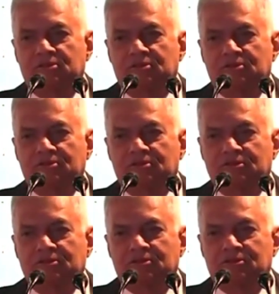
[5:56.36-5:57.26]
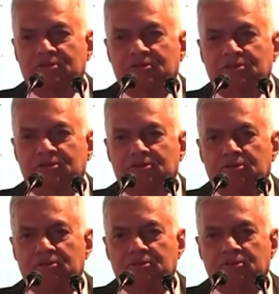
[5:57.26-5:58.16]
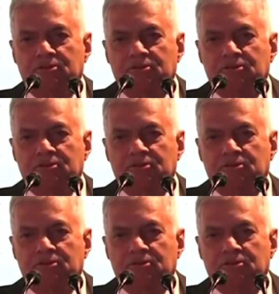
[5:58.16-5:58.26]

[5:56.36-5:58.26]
Nobody speaks.